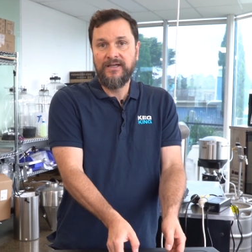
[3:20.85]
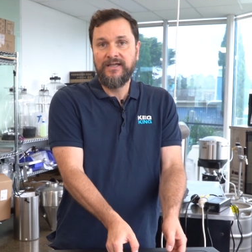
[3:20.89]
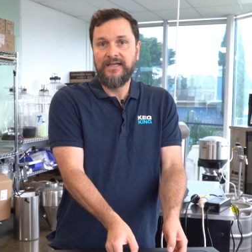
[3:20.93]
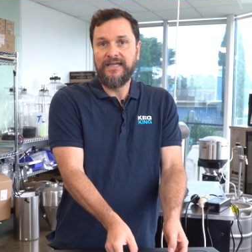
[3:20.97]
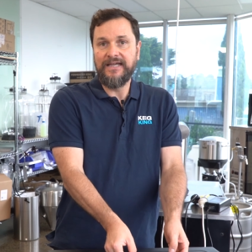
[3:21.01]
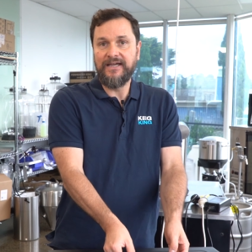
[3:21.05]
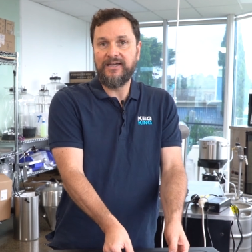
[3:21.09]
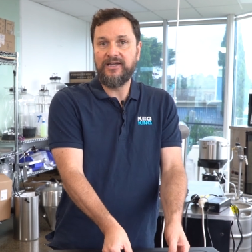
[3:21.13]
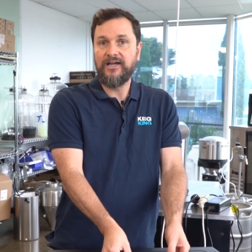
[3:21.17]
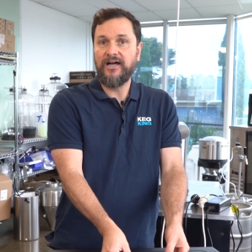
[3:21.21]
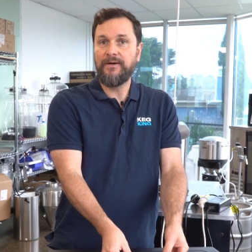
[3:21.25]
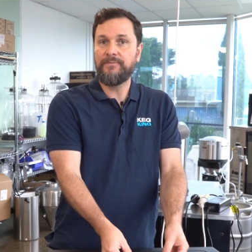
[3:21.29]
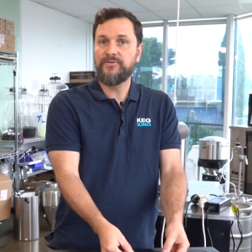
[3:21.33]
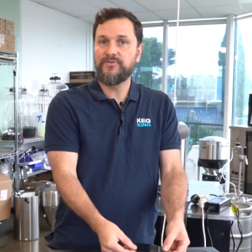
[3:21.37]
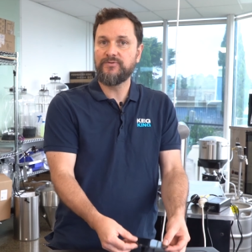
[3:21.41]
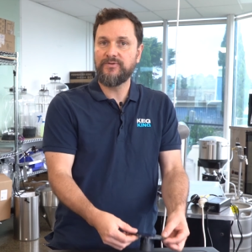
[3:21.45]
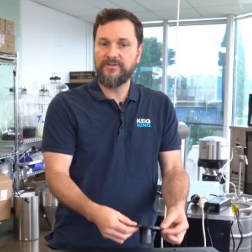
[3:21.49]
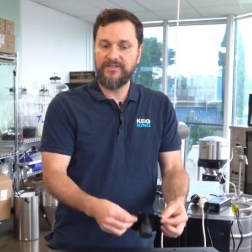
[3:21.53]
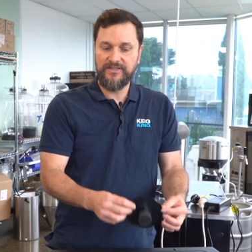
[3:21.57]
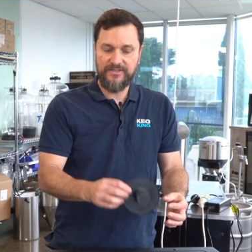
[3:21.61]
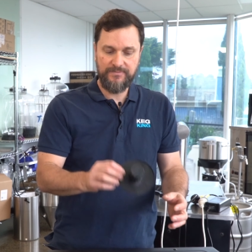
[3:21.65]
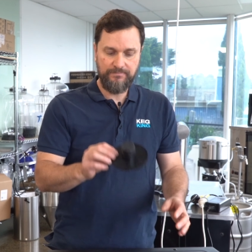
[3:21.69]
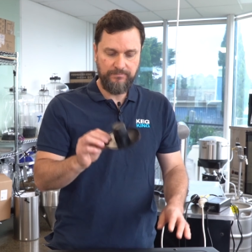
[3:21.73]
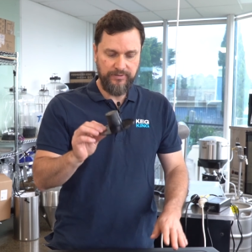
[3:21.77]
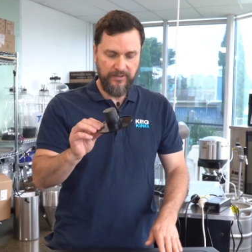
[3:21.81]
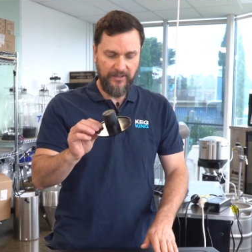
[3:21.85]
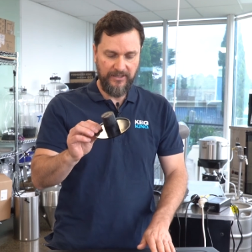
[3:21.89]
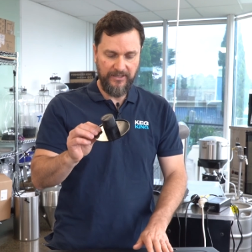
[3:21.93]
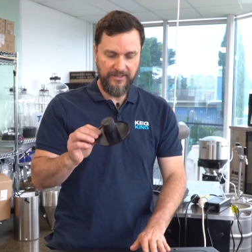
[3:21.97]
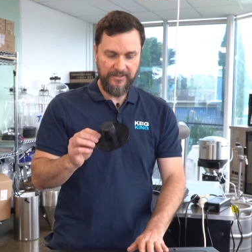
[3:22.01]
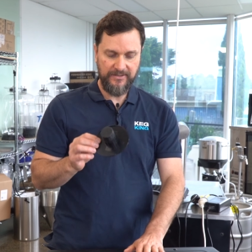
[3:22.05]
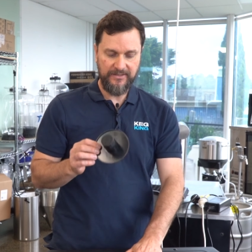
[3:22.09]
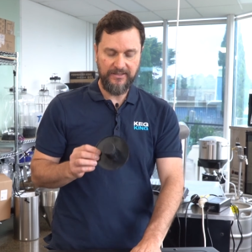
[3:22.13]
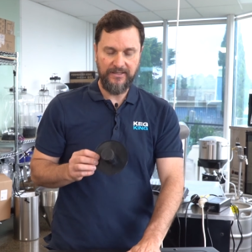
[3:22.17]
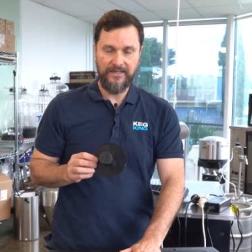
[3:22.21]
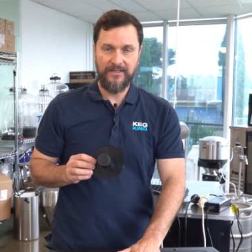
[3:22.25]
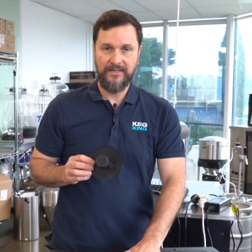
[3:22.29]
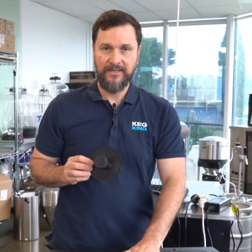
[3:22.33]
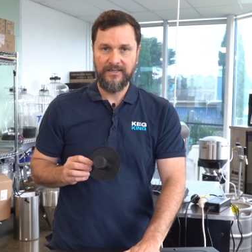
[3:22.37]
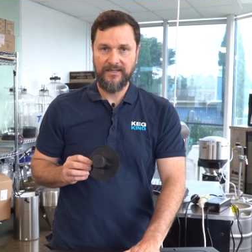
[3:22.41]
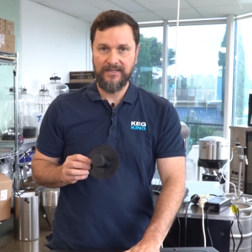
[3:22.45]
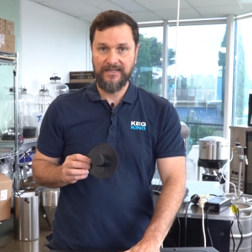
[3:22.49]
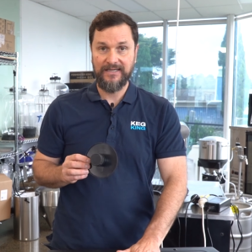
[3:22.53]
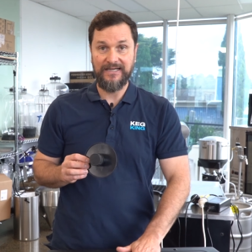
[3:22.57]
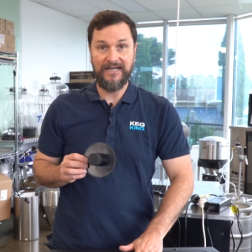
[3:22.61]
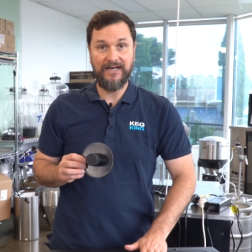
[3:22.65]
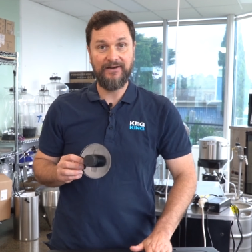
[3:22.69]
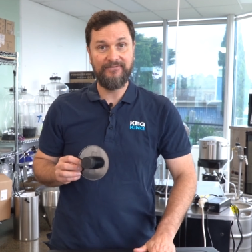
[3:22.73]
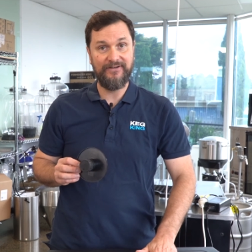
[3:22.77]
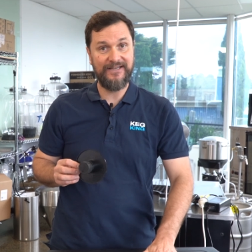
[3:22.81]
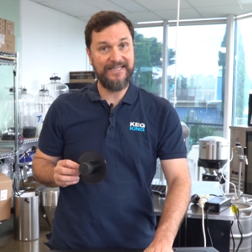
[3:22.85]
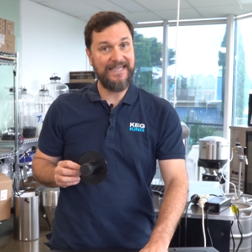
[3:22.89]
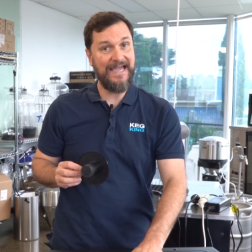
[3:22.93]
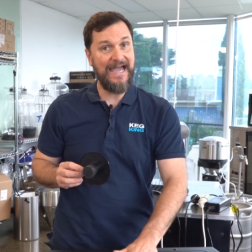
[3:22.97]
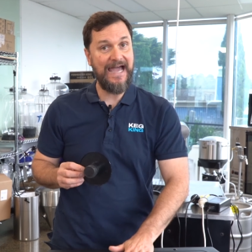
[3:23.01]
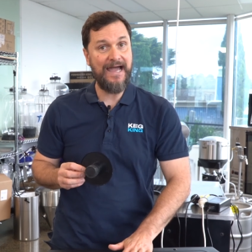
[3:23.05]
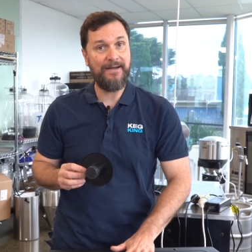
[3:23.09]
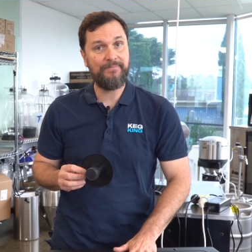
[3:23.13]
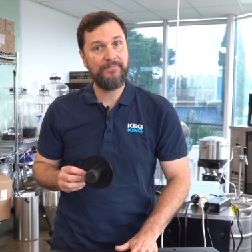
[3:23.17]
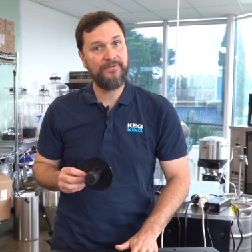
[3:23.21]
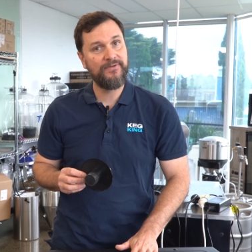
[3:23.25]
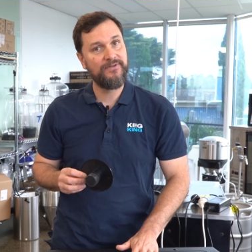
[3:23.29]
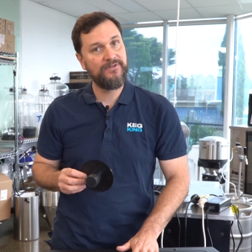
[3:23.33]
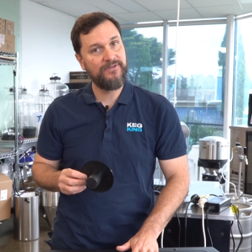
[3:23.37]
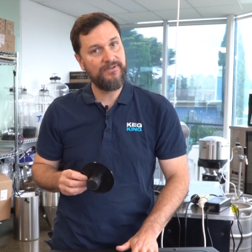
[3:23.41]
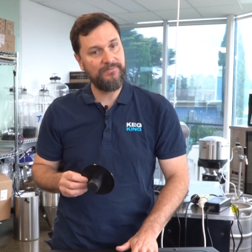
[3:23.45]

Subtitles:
It comes with this plug, kind of a cap,